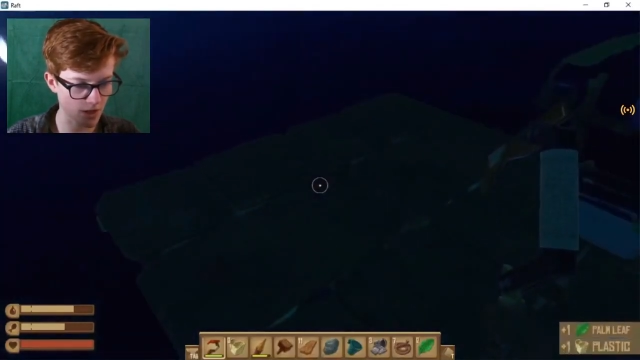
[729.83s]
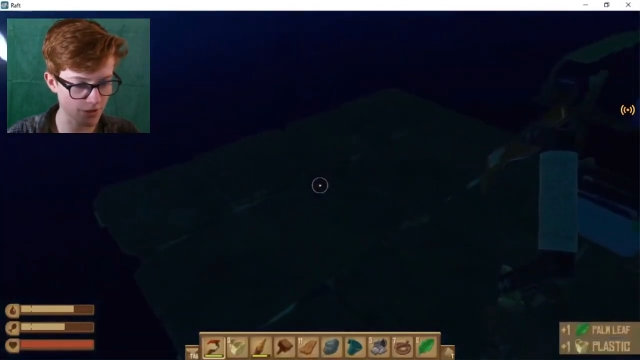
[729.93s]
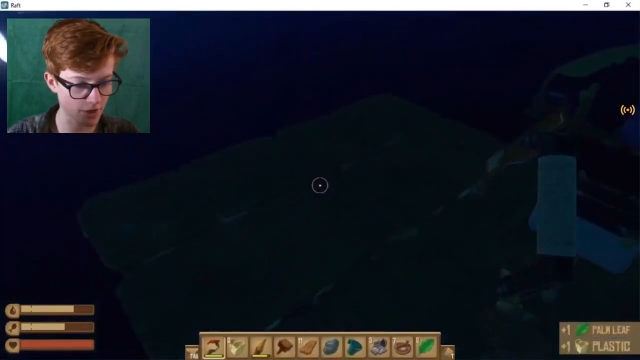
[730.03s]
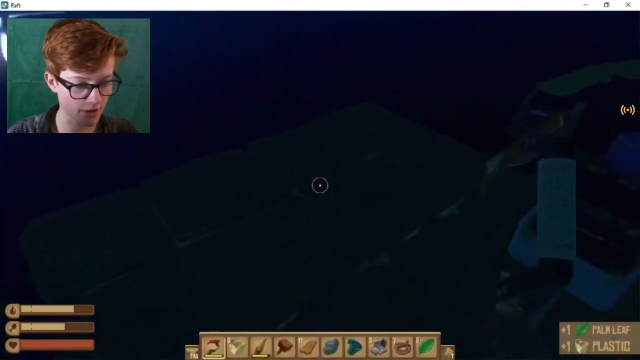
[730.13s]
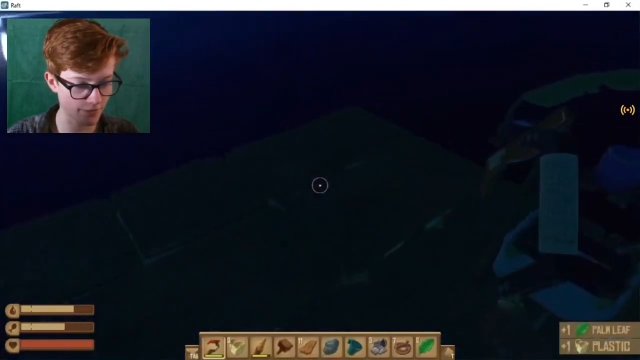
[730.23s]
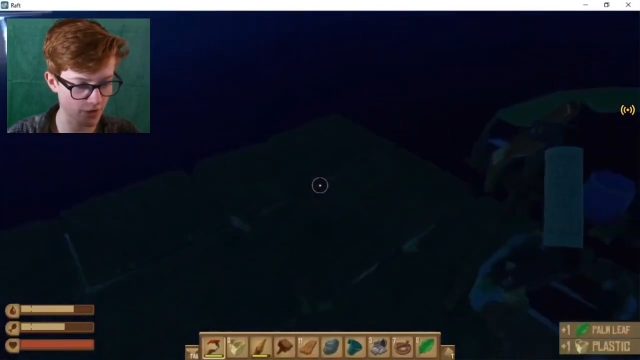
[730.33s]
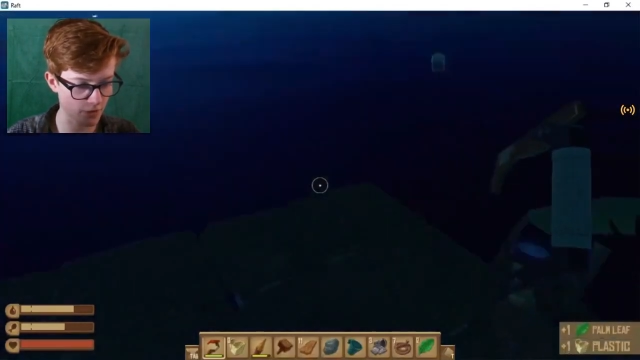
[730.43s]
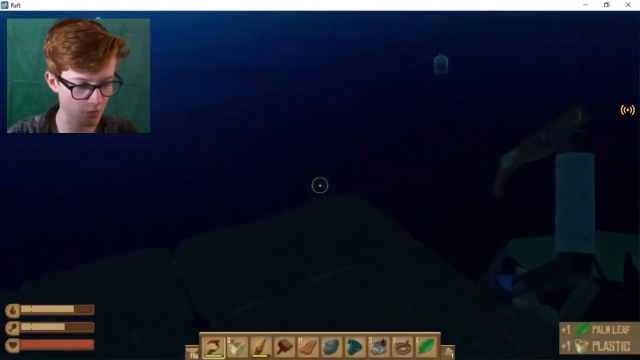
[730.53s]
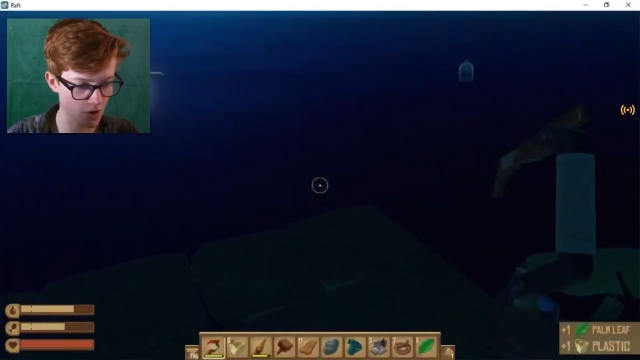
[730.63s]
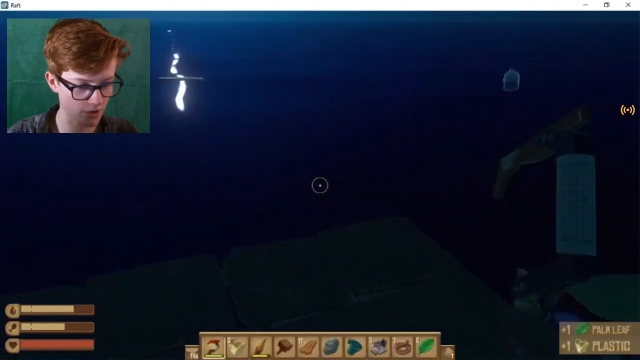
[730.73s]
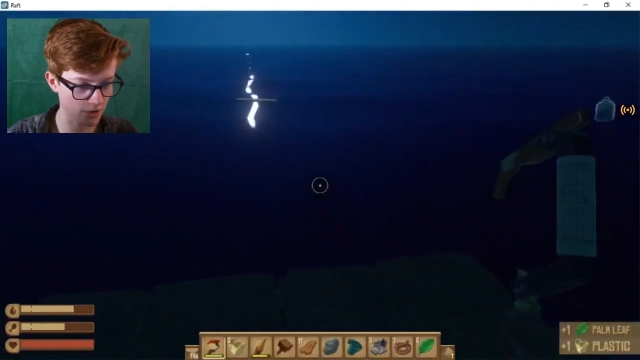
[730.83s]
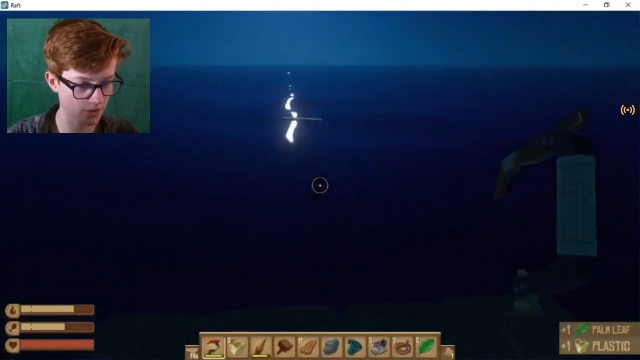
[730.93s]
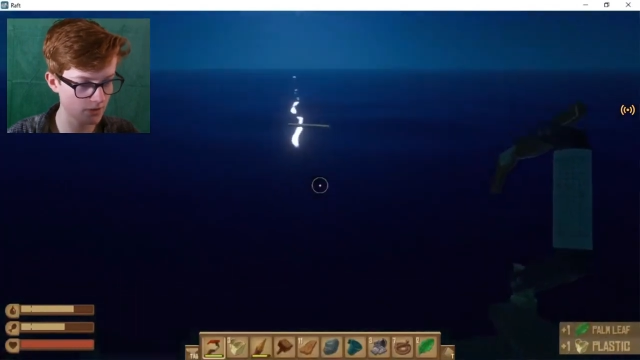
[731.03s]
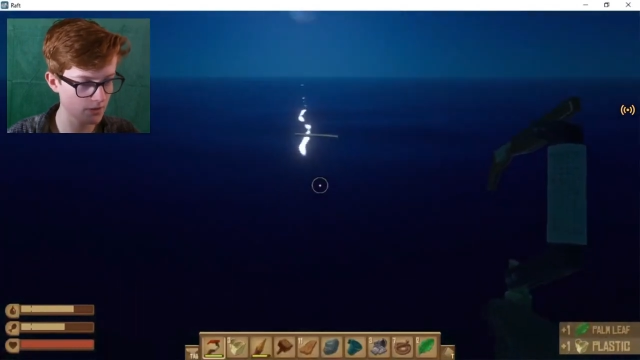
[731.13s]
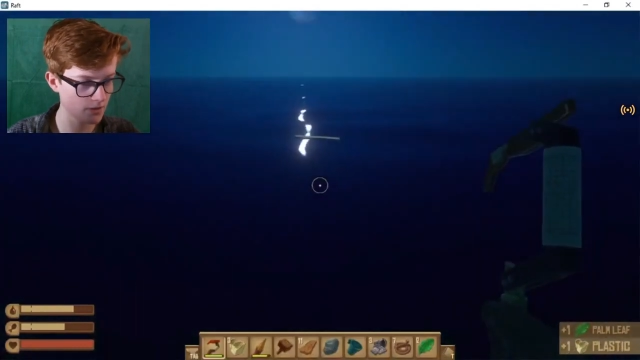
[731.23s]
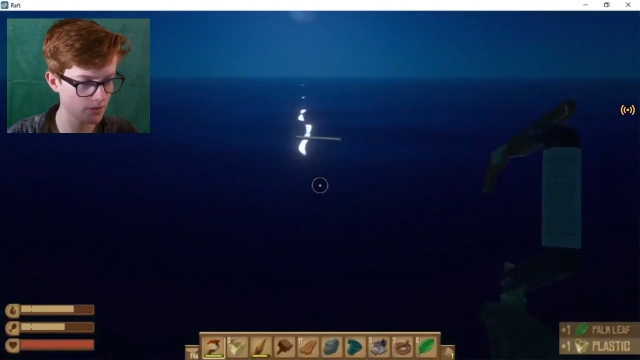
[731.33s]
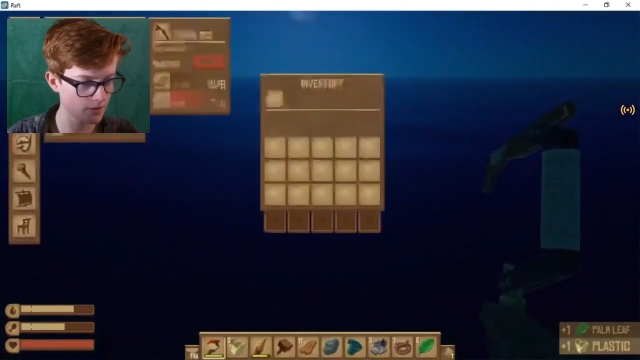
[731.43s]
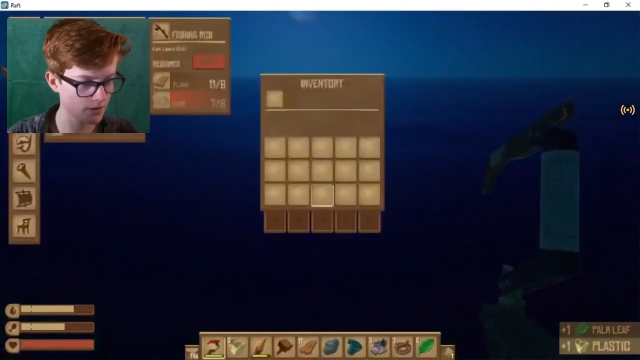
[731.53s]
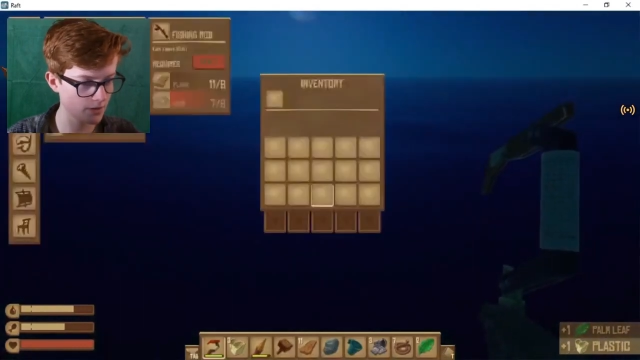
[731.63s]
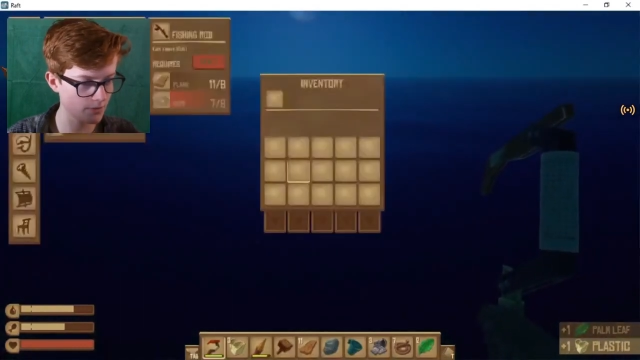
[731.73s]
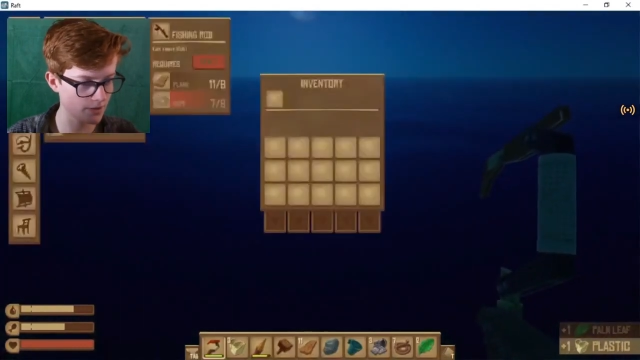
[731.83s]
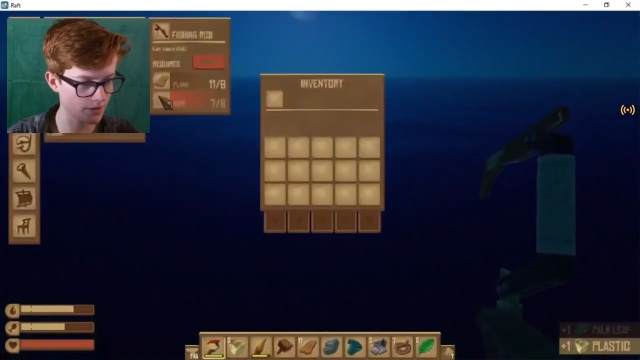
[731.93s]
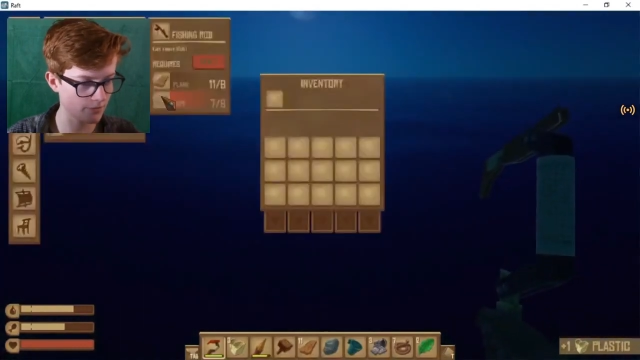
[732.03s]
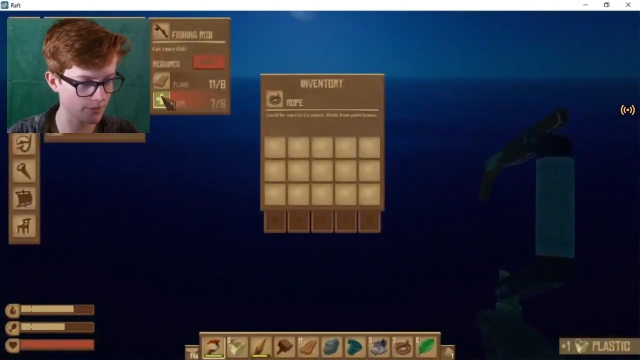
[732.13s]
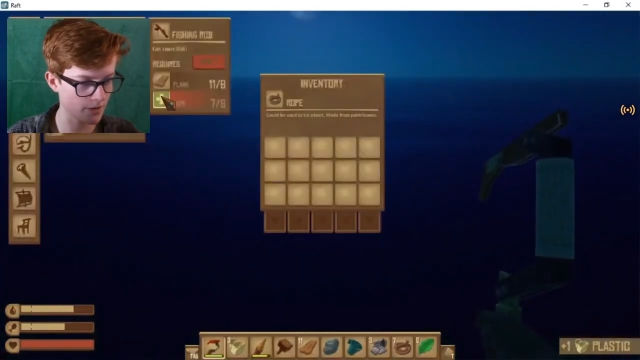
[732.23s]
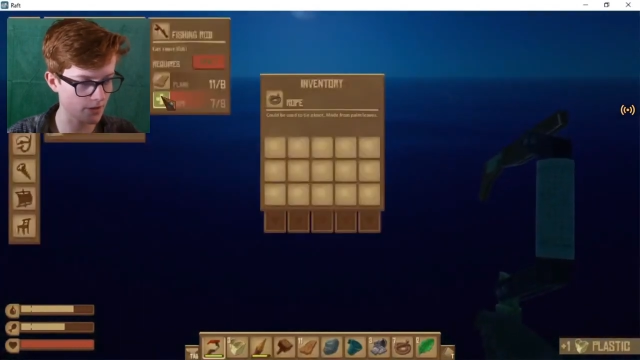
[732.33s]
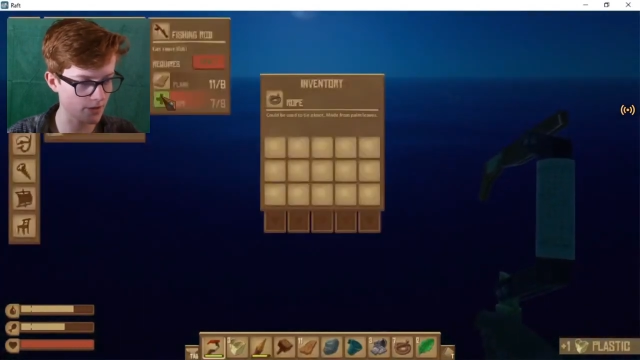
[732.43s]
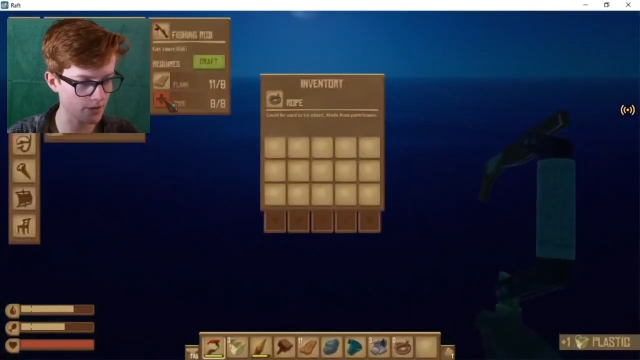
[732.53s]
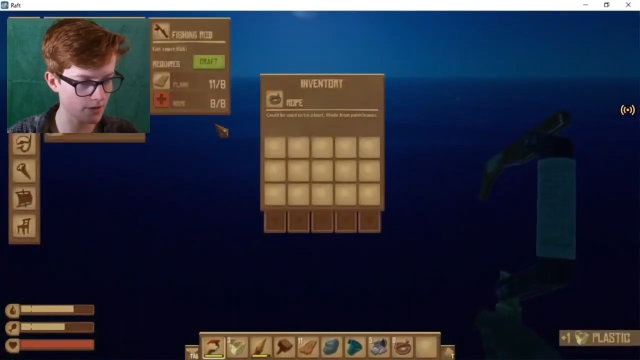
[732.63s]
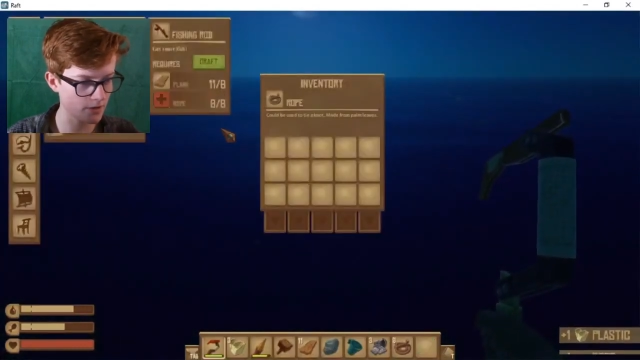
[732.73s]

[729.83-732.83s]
I thought I fell in the water. That wouldn't have been good.